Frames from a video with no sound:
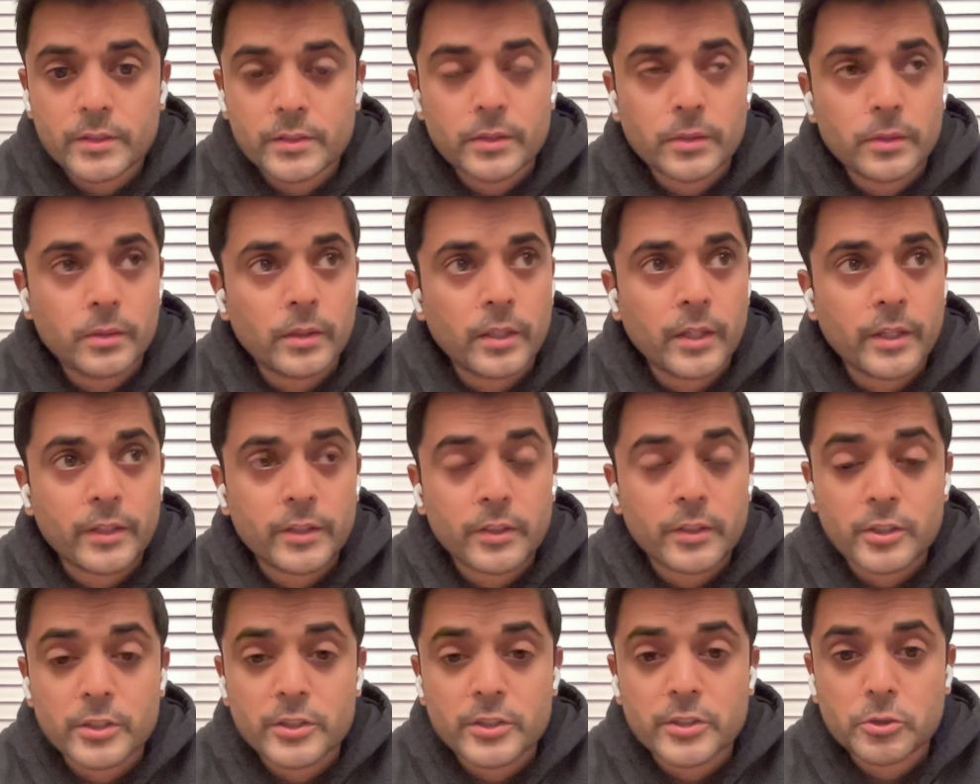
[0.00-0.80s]
So
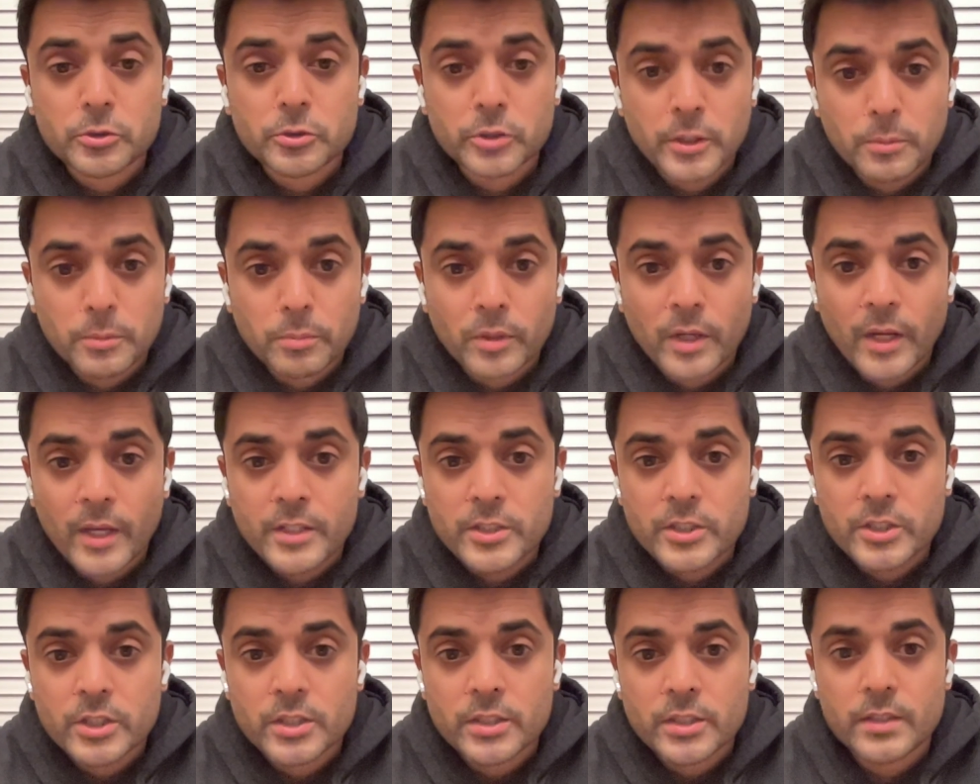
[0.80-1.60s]
like there's tree
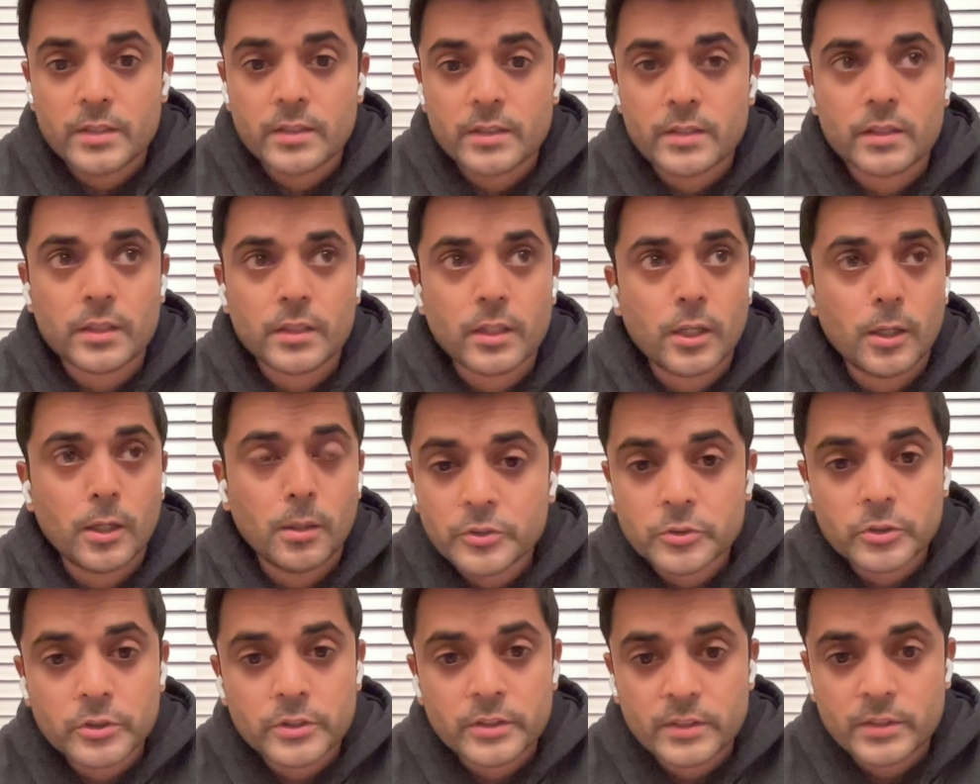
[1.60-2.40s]
branches, all
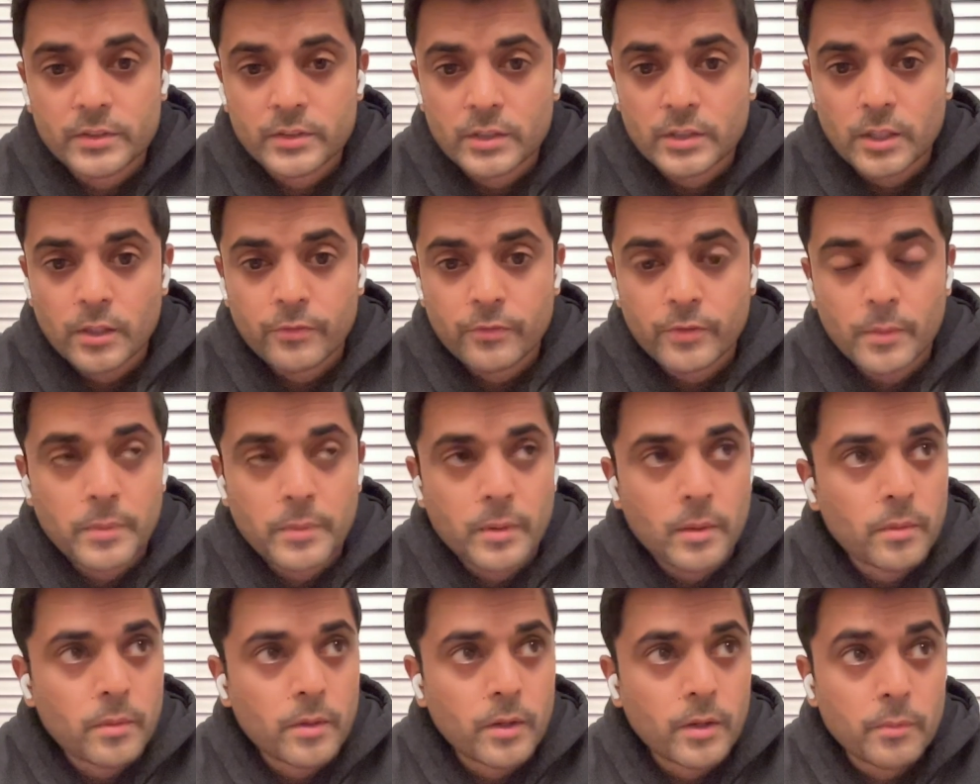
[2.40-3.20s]
sorts of stuff. I
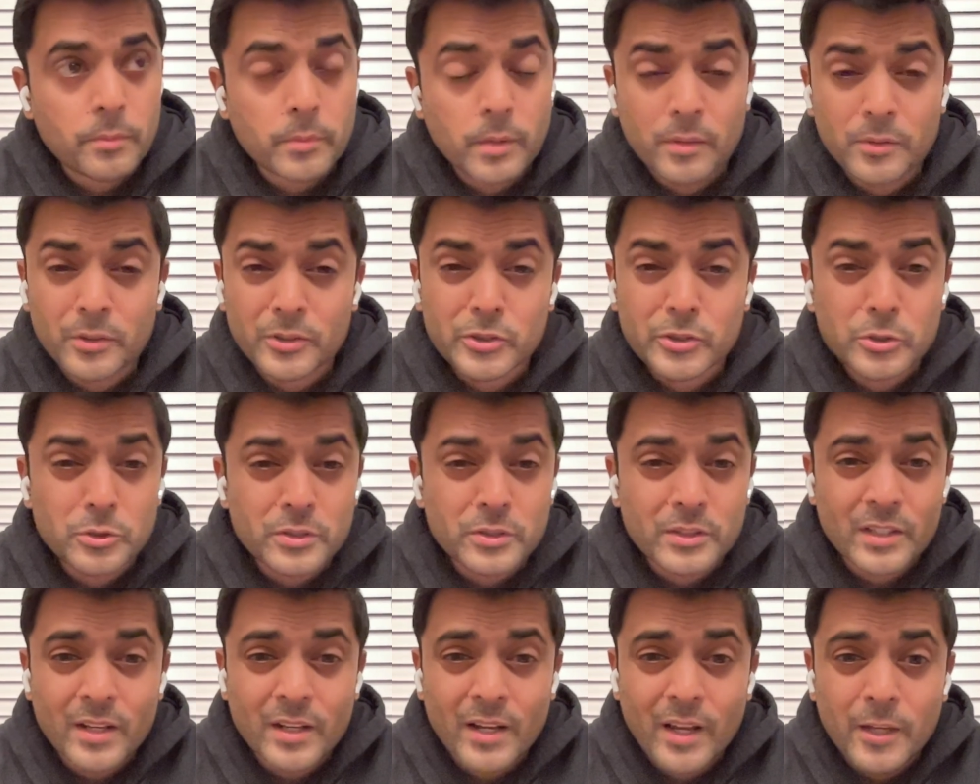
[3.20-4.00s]
mean, I remember
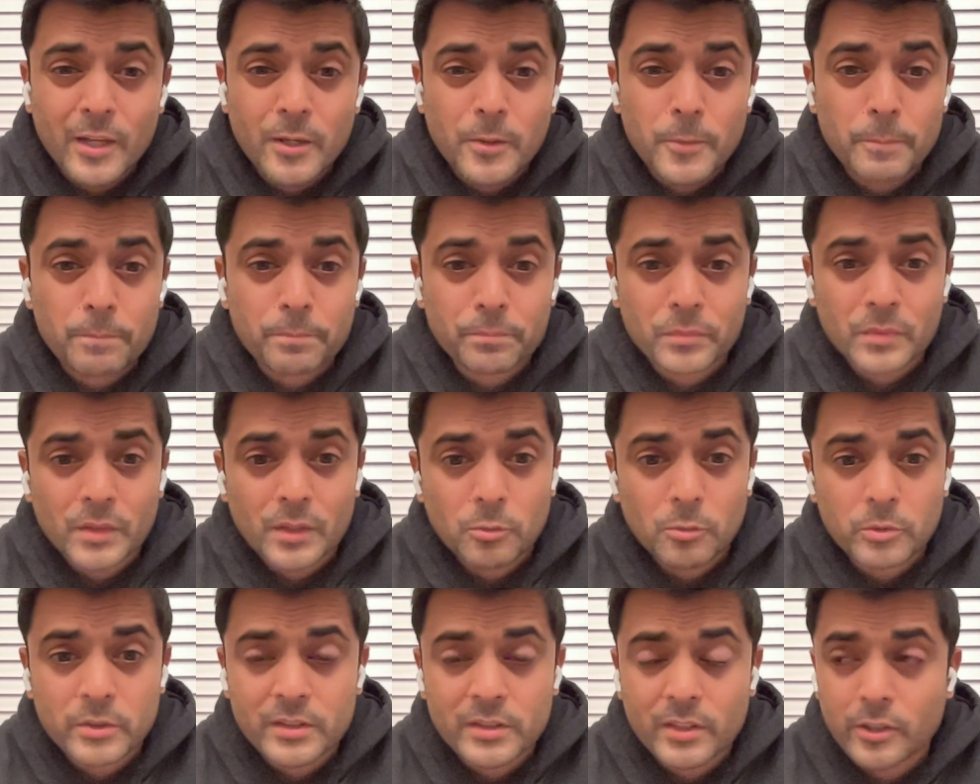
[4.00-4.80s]
Tuesday night
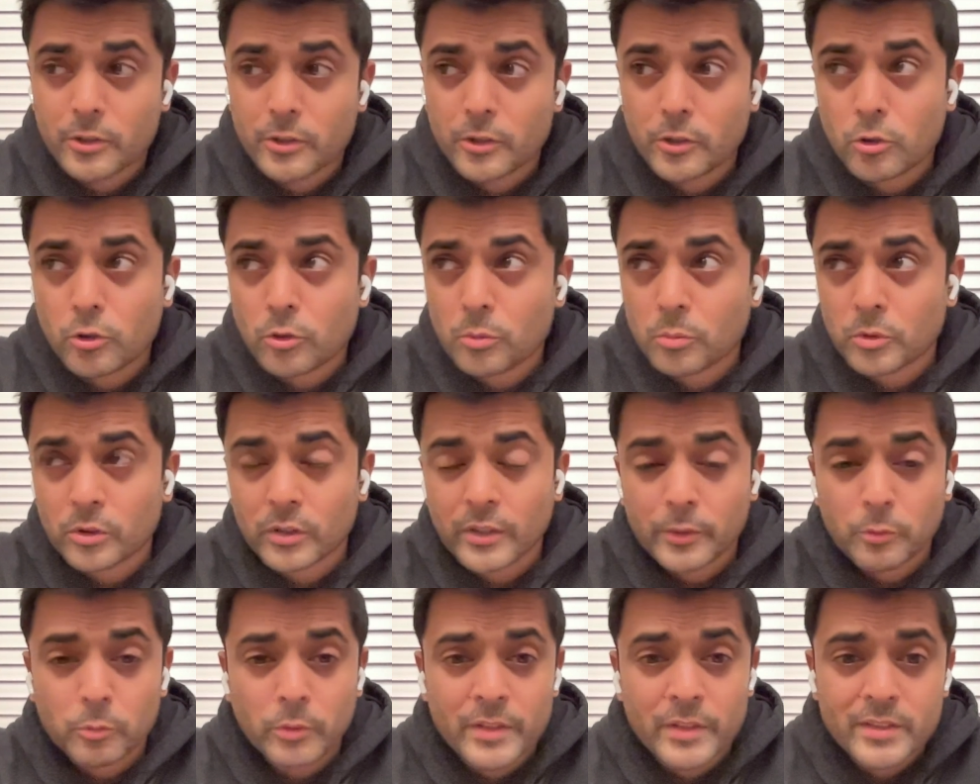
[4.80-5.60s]
was our normal,
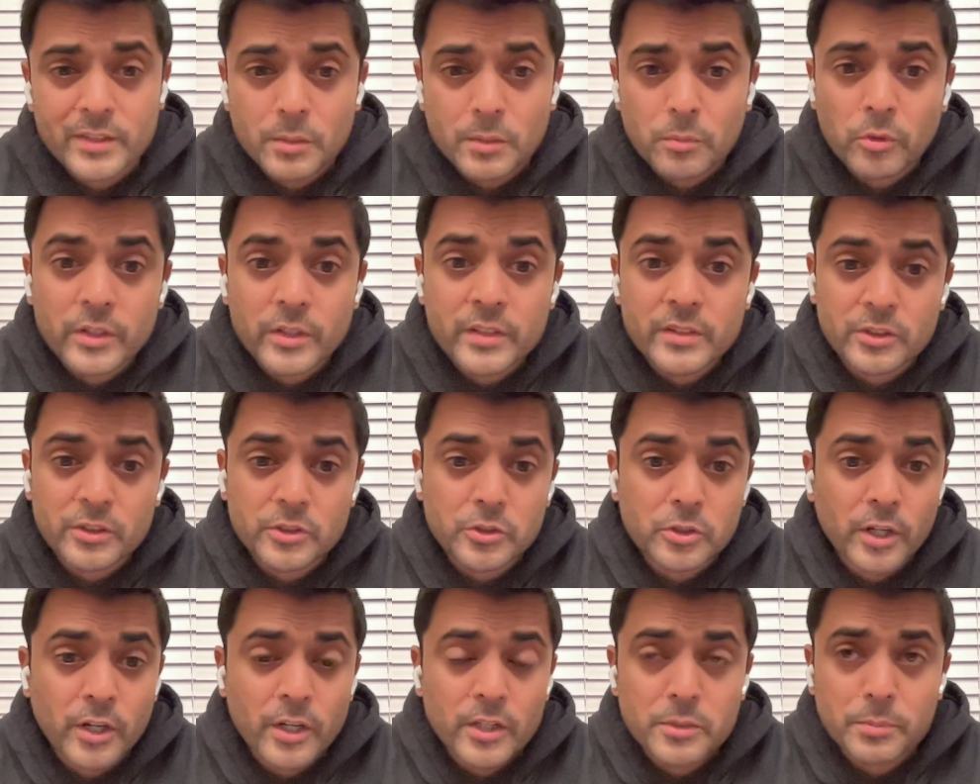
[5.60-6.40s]
like Wednesday mornings our
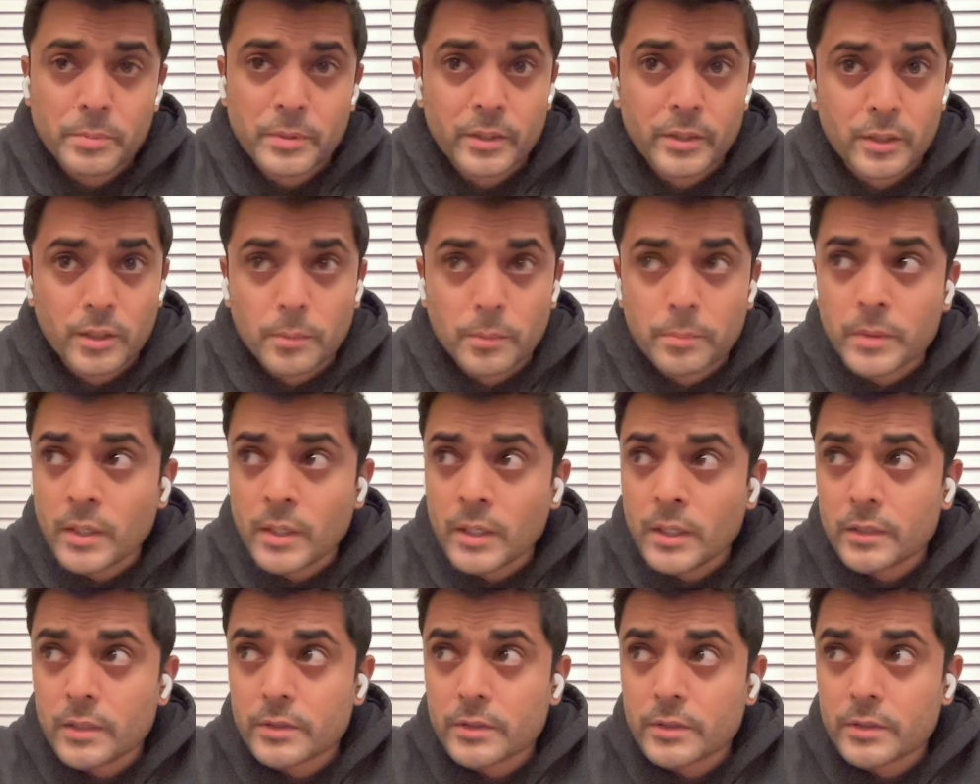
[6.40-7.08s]
trash pickup.